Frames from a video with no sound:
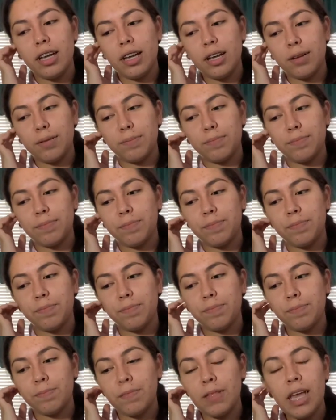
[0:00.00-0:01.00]

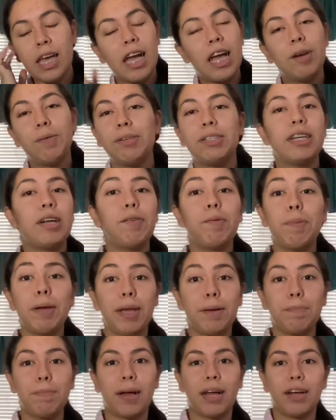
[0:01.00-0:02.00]
Anyway, today we're
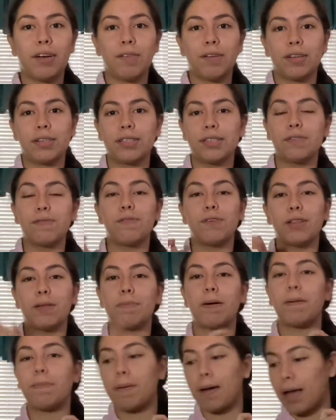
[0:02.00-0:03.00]
making pie crust for the
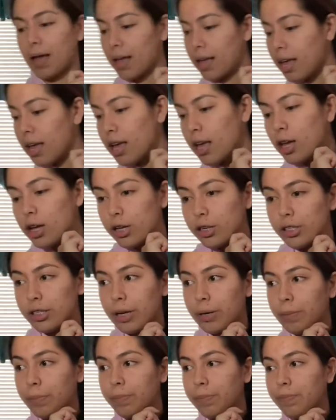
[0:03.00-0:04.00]
pot pie,
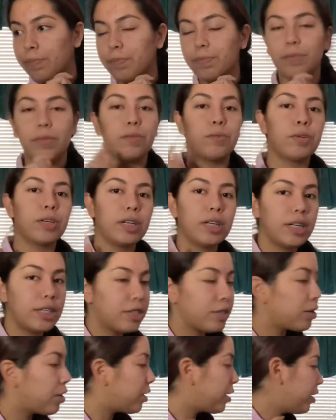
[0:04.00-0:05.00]
so we're gonna get
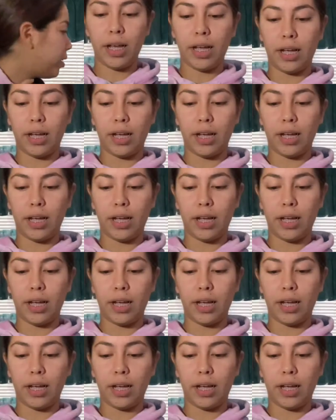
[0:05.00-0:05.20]
started.